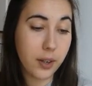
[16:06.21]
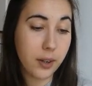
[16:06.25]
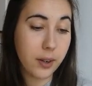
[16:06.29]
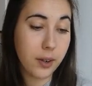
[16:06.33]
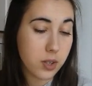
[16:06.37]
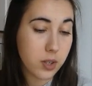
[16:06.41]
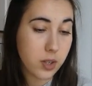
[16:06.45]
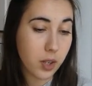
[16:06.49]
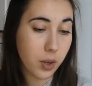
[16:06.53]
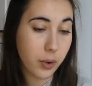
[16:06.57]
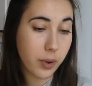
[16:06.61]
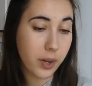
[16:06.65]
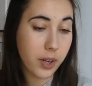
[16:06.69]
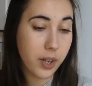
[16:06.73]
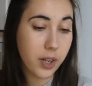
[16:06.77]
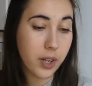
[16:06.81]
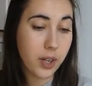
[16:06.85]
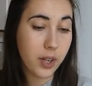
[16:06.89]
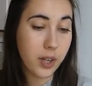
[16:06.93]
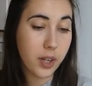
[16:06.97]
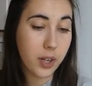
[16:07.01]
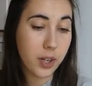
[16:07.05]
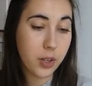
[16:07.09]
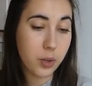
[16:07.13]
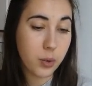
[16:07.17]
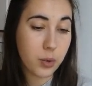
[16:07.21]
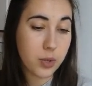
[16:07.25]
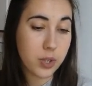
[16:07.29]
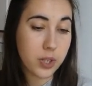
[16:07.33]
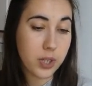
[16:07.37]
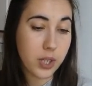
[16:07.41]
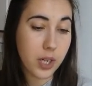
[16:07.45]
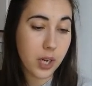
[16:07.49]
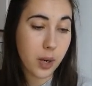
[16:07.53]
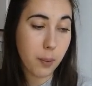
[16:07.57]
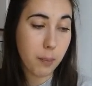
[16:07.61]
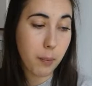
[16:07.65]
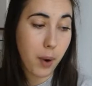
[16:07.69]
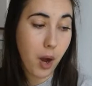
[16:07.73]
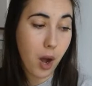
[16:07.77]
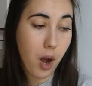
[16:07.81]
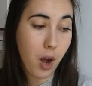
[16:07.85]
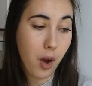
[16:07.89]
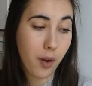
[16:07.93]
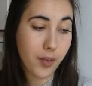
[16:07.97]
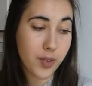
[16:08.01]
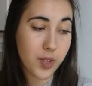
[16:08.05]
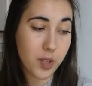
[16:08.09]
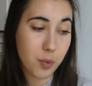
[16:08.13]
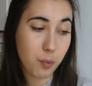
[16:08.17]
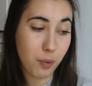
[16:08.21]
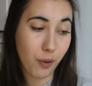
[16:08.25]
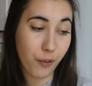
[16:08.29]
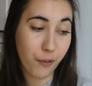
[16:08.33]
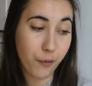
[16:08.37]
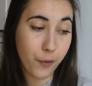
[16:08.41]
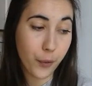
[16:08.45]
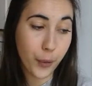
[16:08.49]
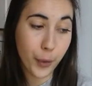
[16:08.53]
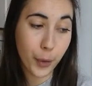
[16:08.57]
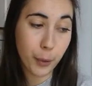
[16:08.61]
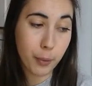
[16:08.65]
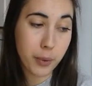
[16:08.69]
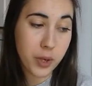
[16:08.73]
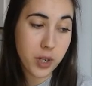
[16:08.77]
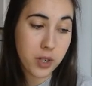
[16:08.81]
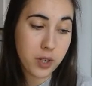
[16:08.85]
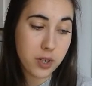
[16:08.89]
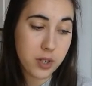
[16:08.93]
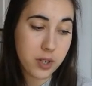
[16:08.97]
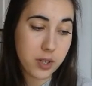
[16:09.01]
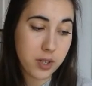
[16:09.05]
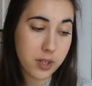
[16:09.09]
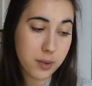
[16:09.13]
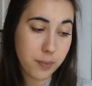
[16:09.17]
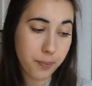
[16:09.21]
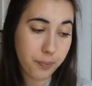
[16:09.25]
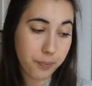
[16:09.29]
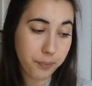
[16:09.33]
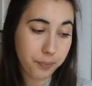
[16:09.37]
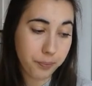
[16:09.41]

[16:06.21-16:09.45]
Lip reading: So here you'll see past performance.